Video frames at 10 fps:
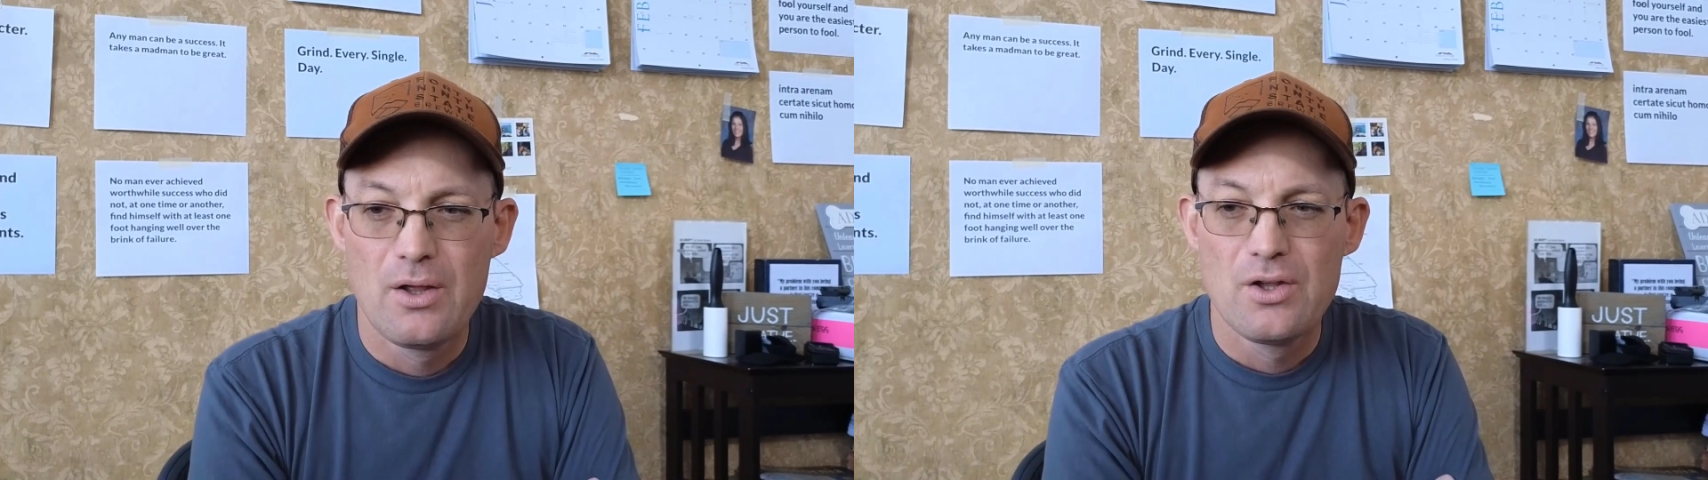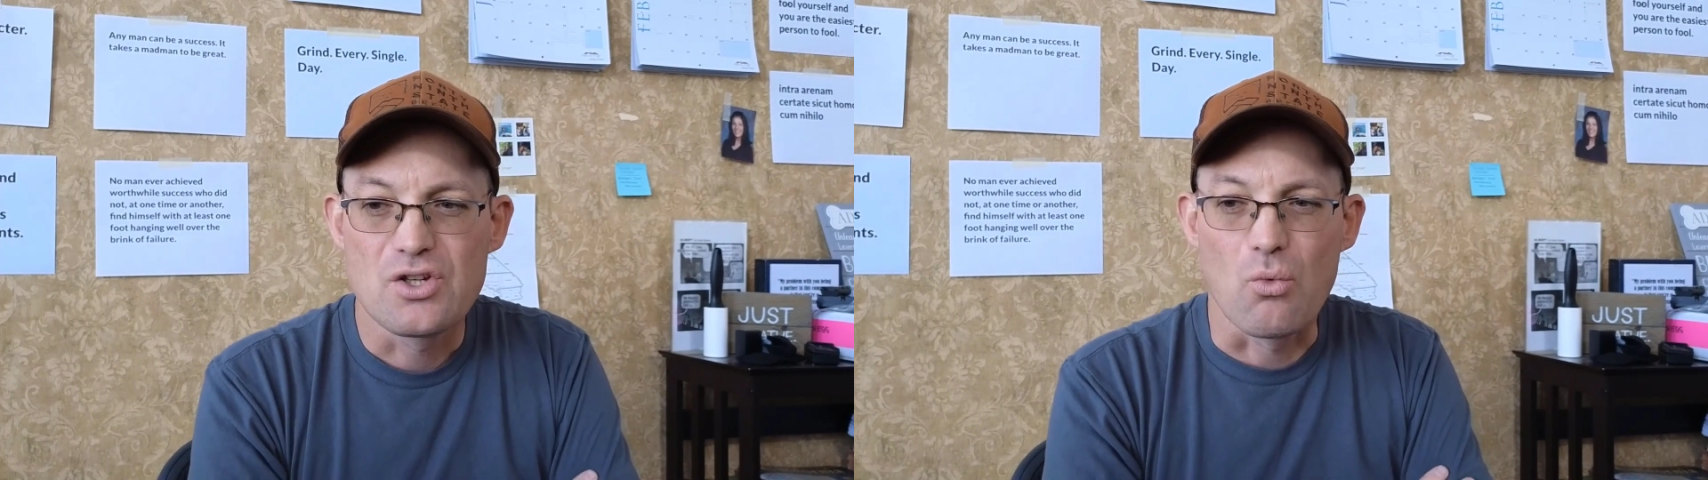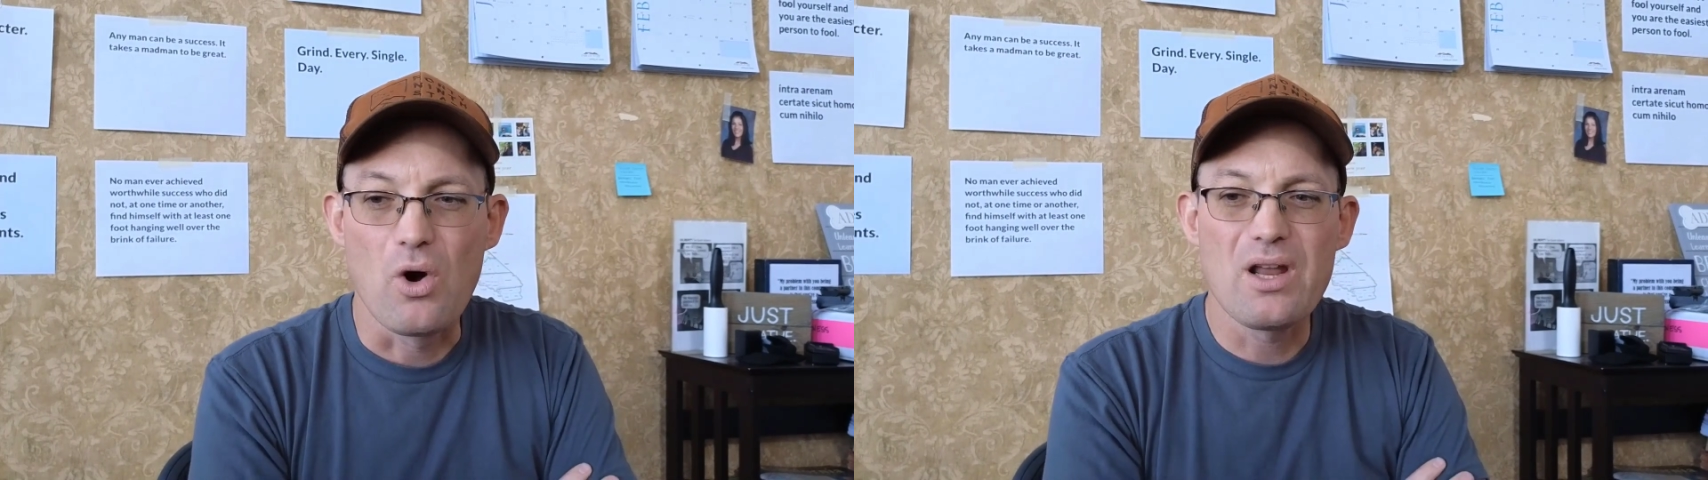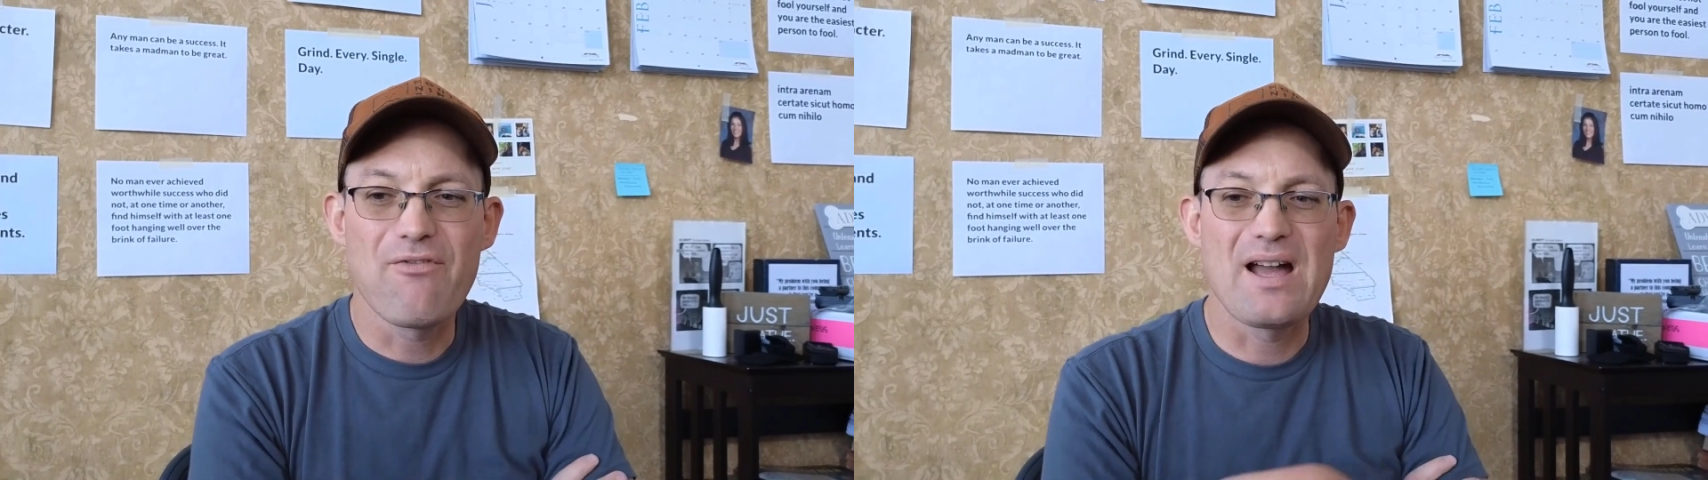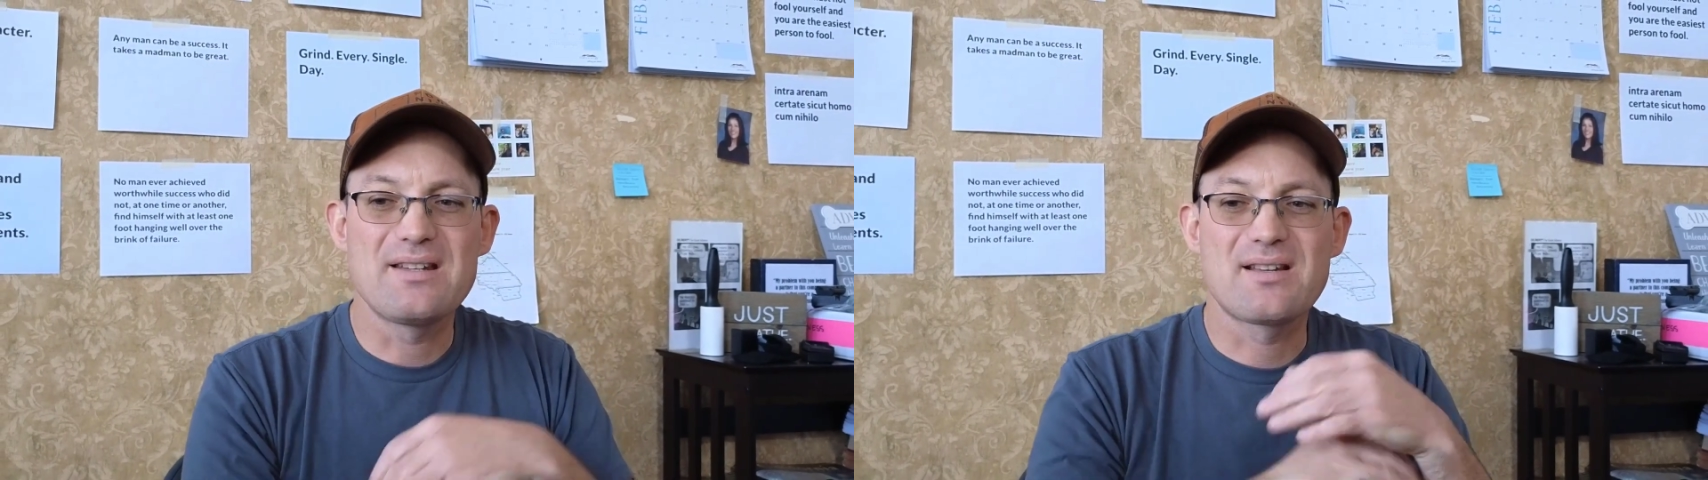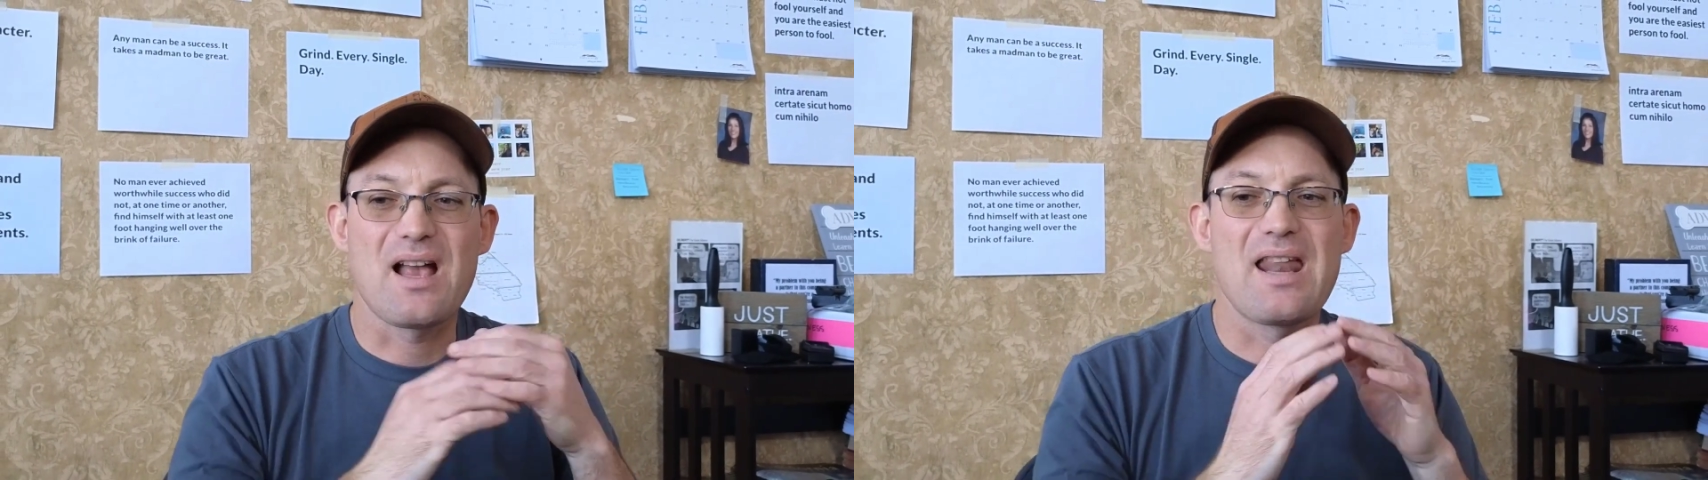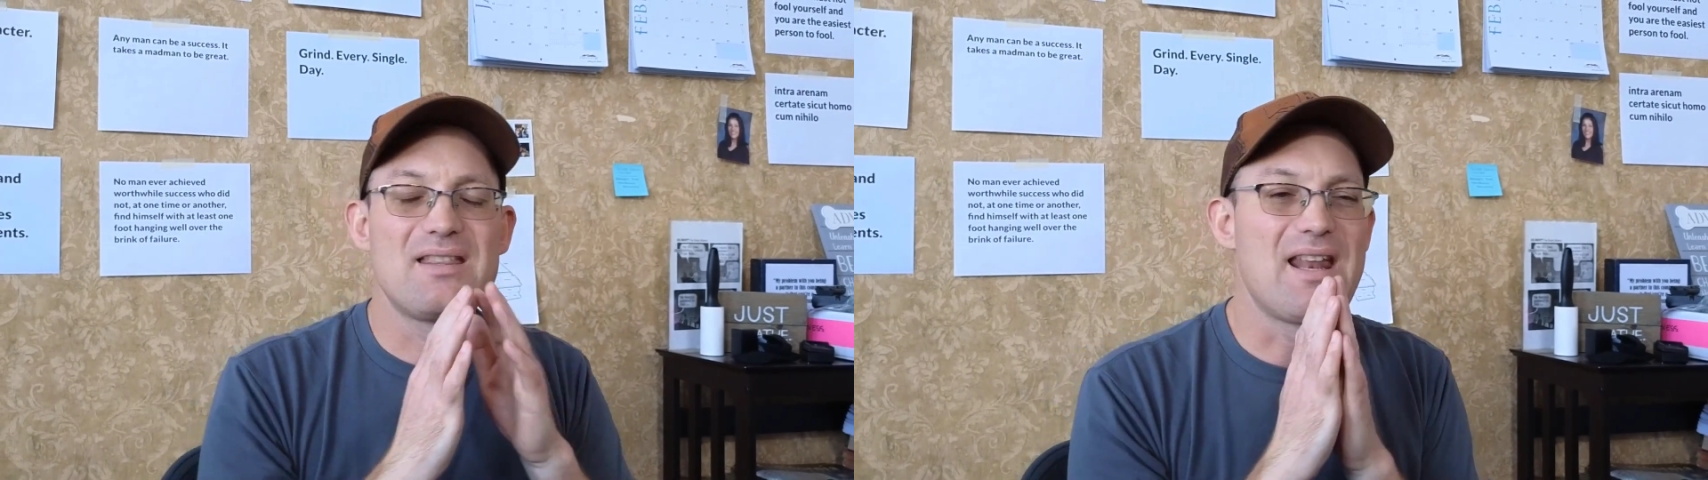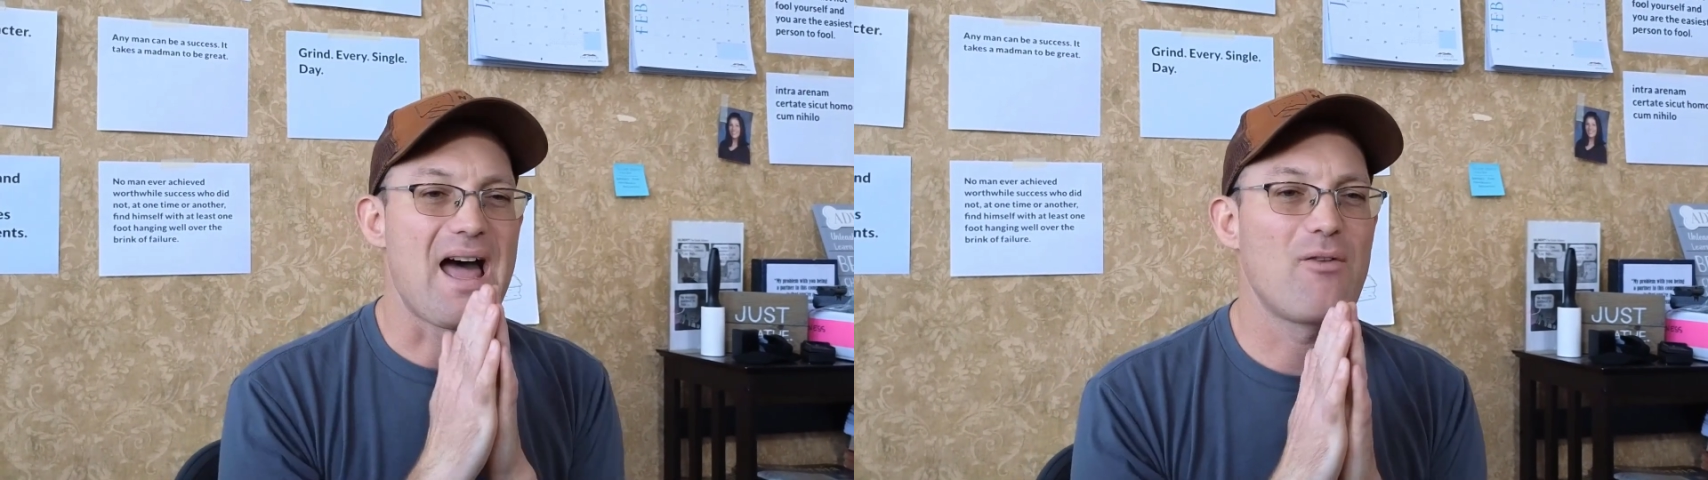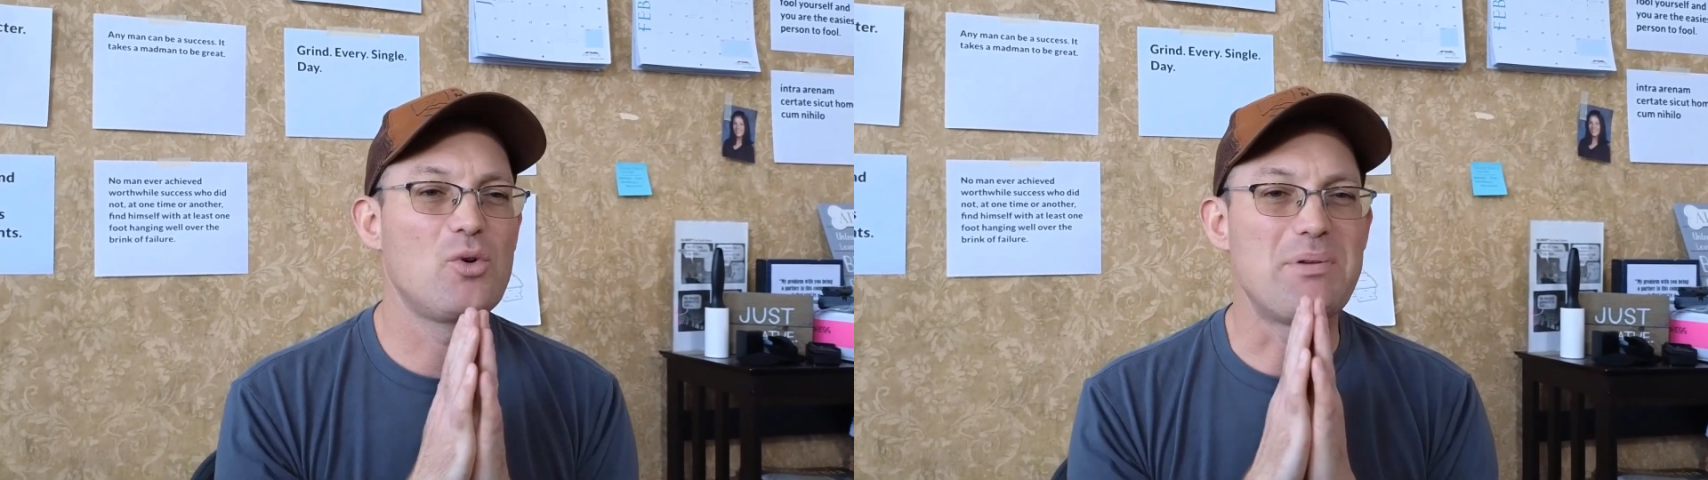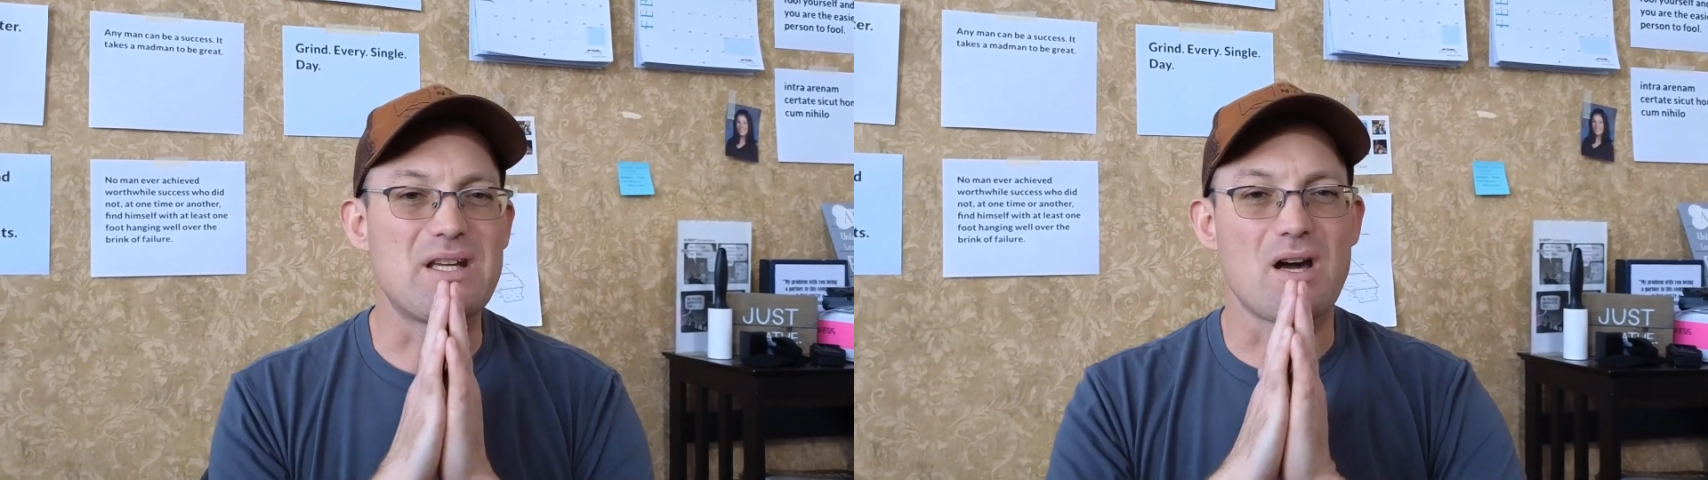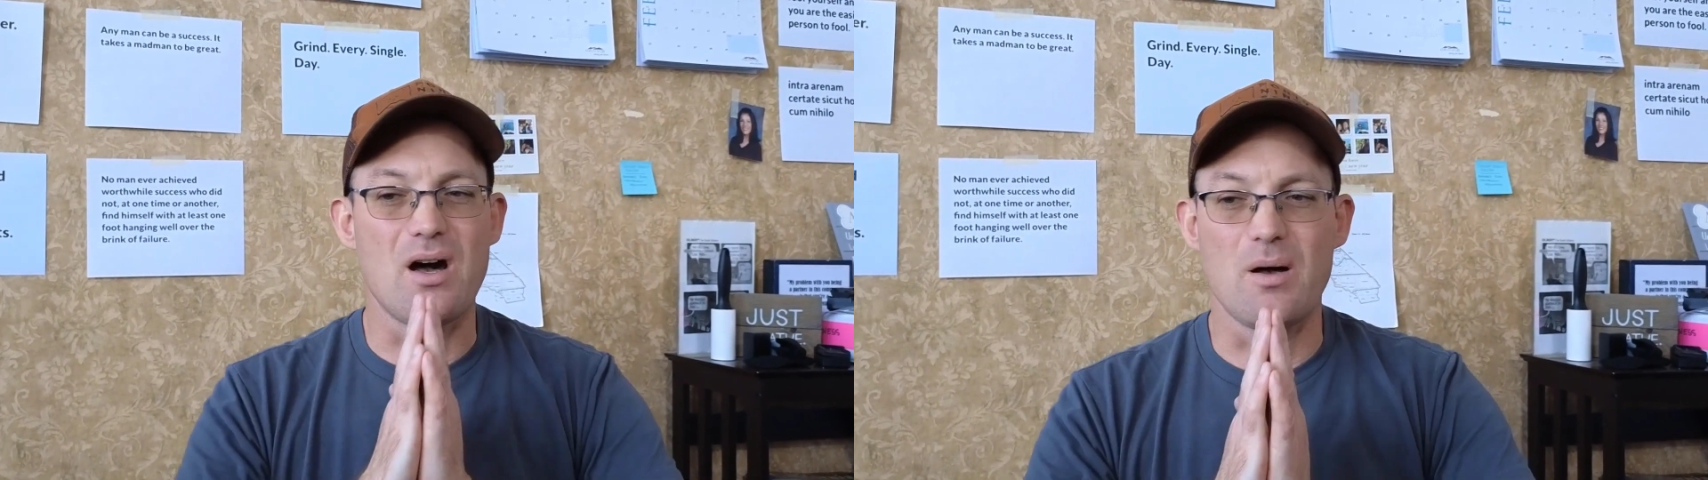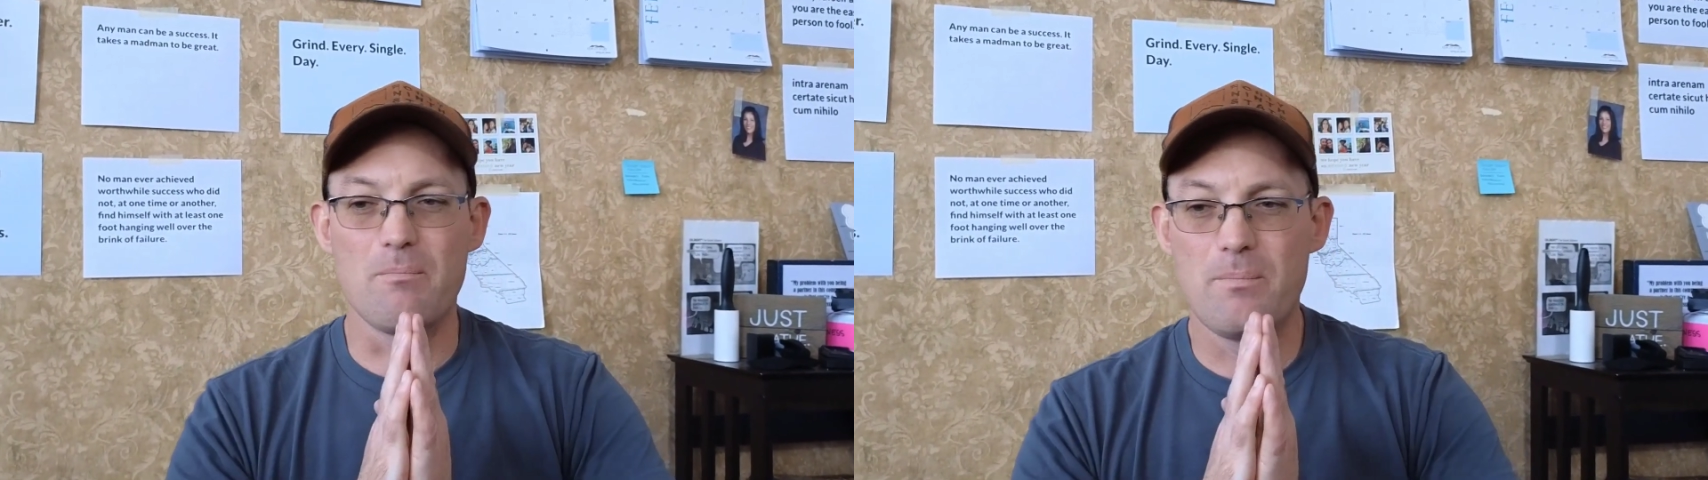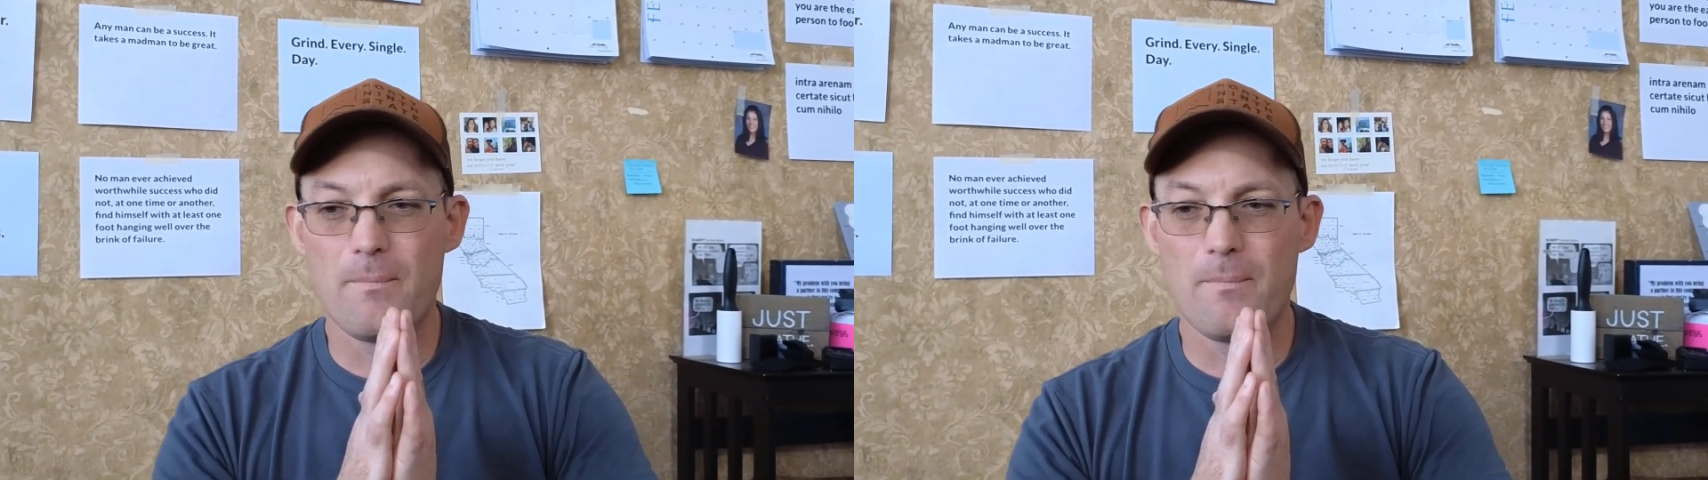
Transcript: So what if I decided that I would become